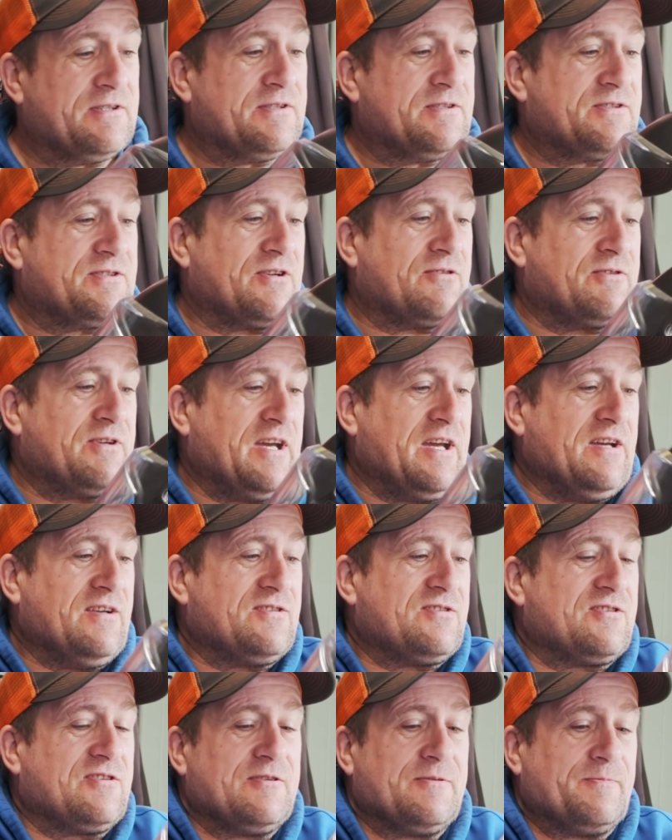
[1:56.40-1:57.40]
So
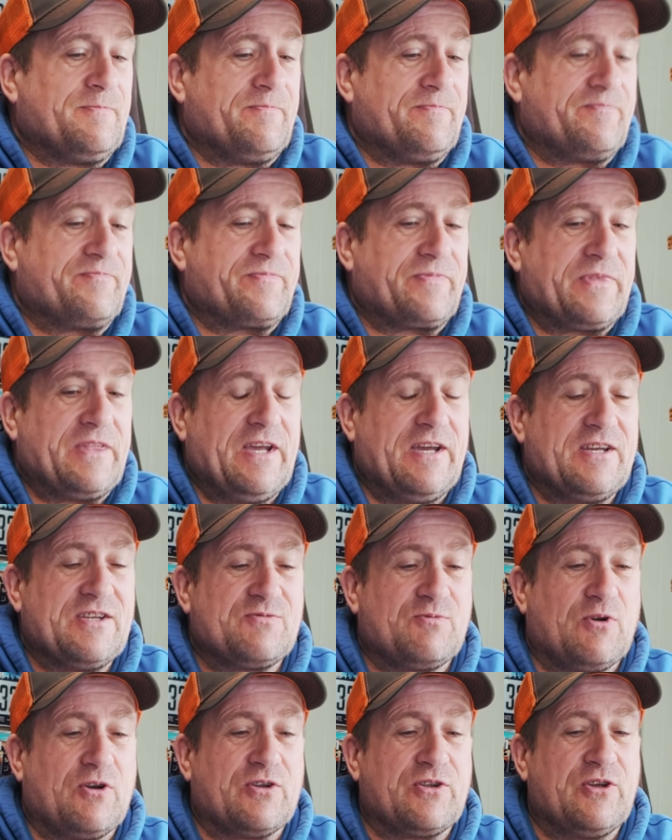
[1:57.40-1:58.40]
yes, that is
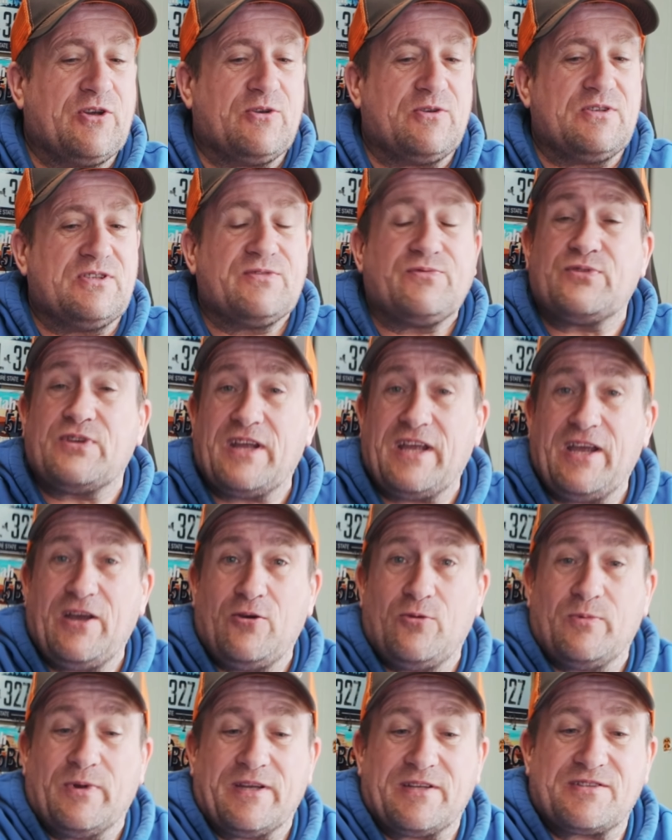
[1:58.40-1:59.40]
what I use for the
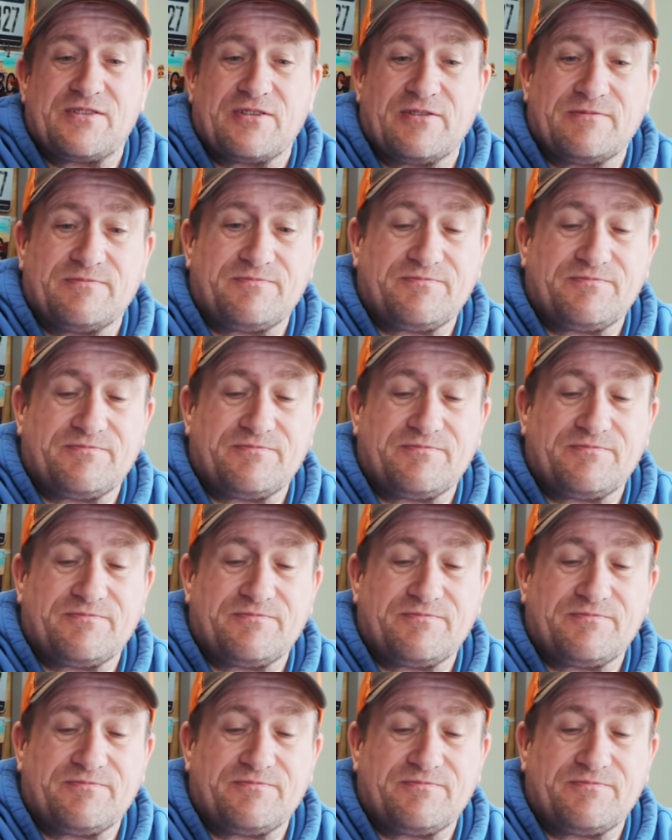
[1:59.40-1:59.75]
helmet.